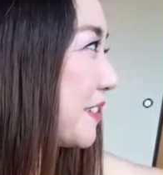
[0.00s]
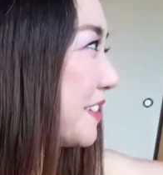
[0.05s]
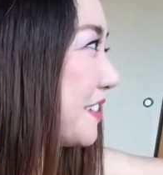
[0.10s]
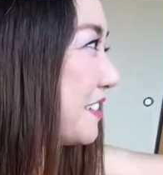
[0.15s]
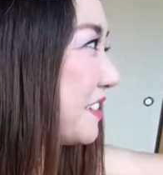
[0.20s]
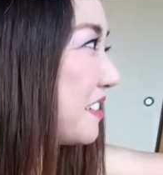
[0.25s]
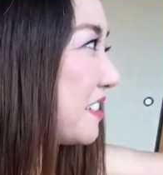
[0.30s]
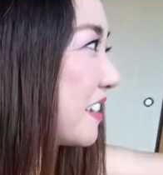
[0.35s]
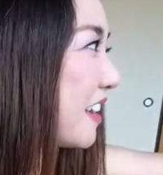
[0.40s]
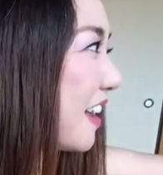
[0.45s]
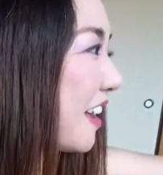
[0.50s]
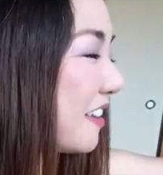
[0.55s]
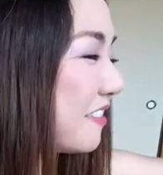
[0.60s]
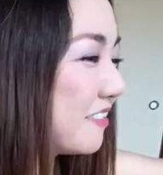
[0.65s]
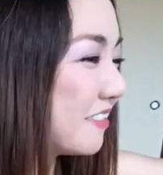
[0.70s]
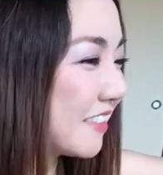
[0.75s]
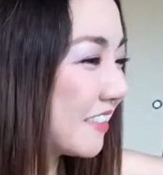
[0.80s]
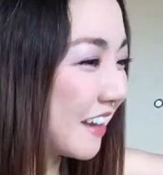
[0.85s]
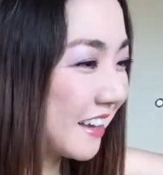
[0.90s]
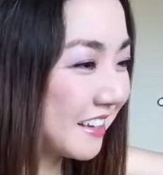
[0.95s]
is
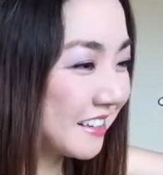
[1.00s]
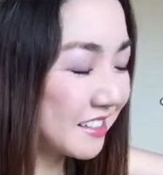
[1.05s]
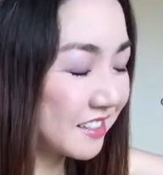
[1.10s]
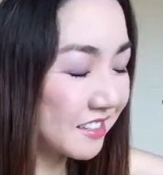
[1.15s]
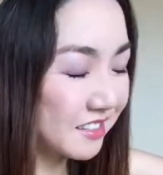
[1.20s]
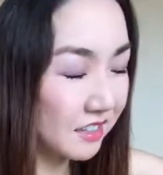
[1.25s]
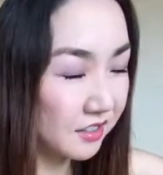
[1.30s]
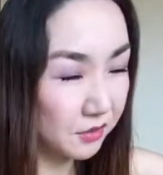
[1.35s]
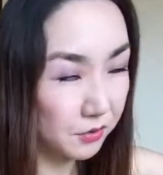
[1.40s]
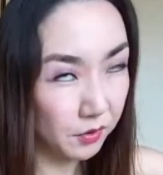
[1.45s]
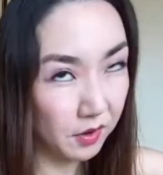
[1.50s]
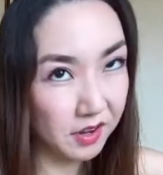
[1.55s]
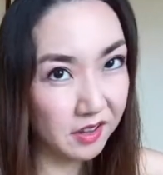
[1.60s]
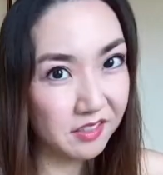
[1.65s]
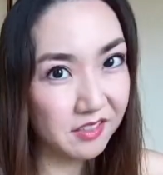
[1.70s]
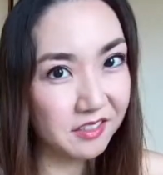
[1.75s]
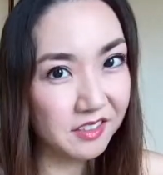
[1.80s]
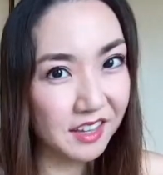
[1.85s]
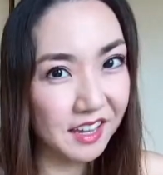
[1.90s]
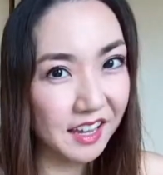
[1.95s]
saying that it's a great
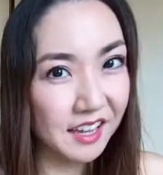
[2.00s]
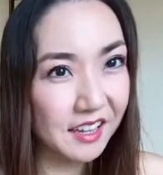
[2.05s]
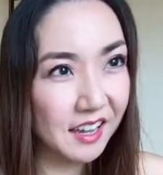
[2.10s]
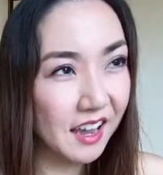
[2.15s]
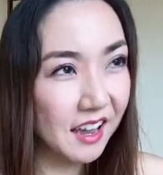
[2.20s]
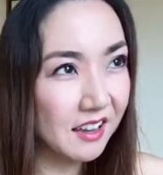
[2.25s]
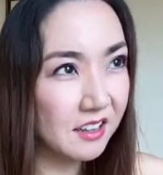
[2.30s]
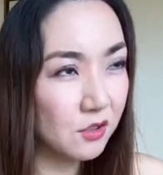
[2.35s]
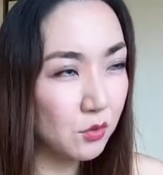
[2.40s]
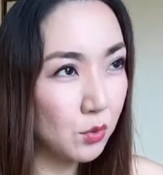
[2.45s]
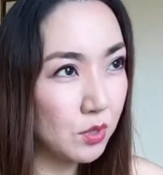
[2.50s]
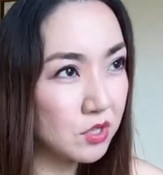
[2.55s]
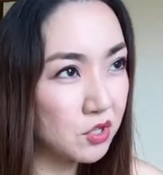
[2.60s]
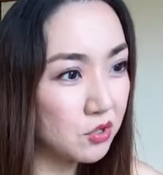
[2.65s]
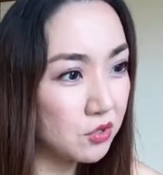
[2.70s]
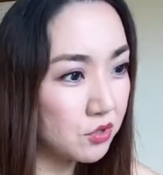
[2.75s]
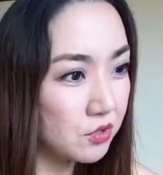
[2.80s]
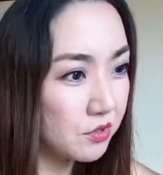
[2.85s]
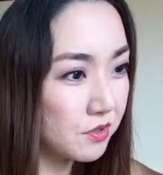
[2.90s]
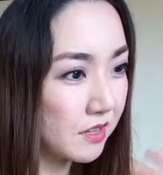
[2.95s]
thing and we should
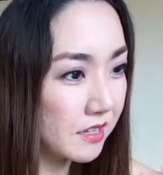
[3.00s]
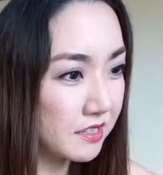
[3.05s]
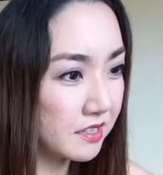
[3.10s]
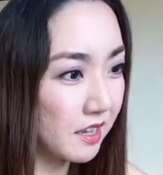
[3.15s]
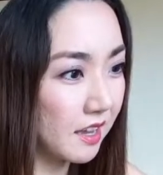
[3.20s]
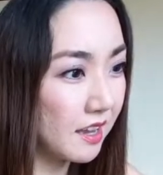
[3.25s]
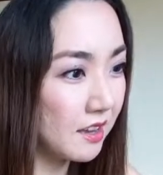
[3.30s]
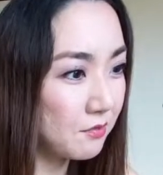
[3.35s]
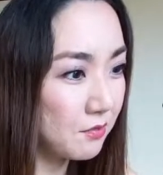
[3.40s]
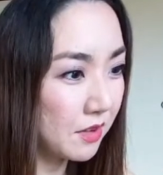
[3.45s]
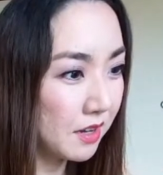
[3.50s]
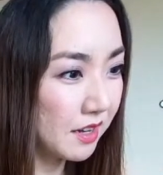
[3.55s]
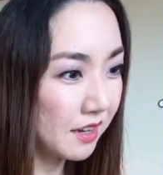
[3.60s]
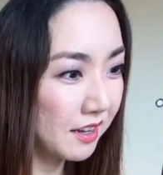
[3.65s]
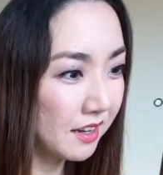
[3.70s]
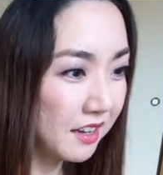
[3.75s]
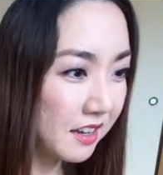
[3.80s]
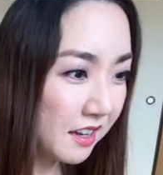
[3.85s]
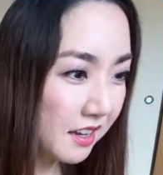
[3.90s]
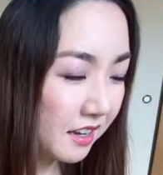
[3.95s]
do the same.
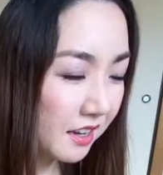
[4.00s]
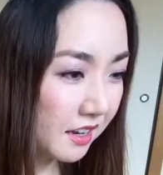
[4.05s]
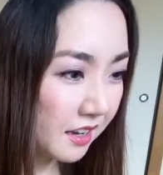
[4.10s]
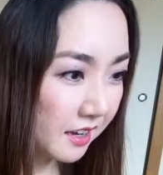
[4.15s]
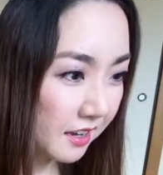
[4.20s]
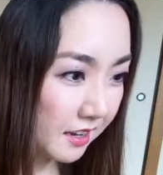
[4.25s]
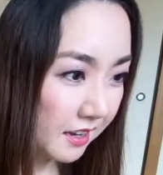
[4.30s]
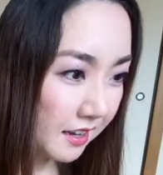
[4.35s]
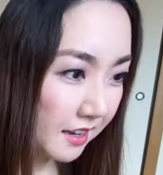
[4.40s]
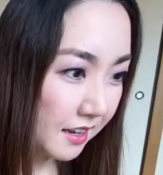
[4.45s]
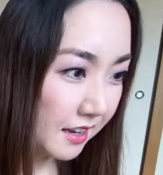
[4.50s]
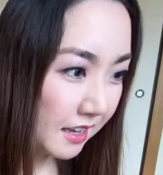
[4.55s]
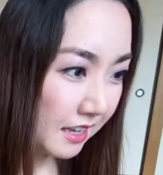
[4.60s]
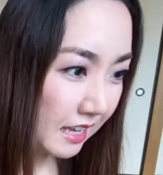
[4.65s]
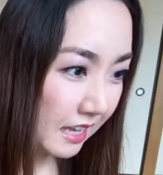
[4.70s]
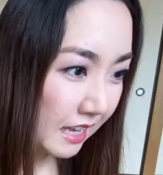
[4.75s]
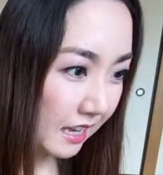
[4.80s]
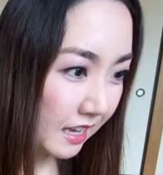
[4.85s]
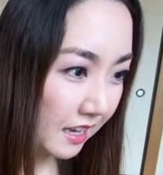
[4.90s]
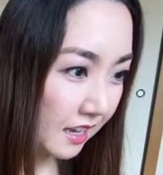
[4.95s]

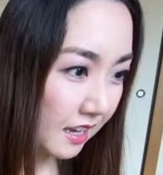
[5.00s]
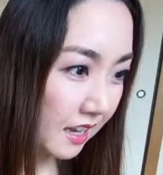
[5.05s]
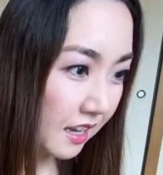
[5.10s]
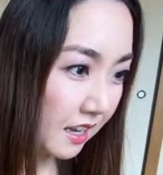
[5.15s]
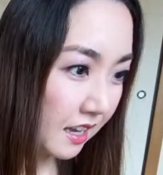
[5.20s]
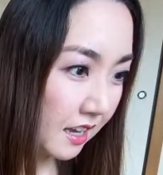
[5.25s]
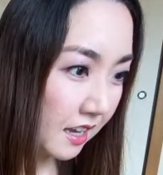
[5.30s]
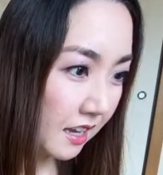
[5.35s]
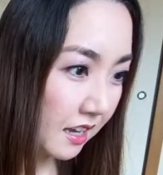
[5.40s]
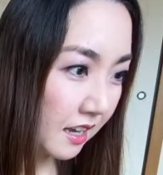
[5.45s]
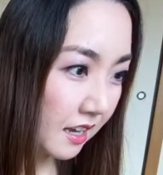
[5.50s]
Yeah.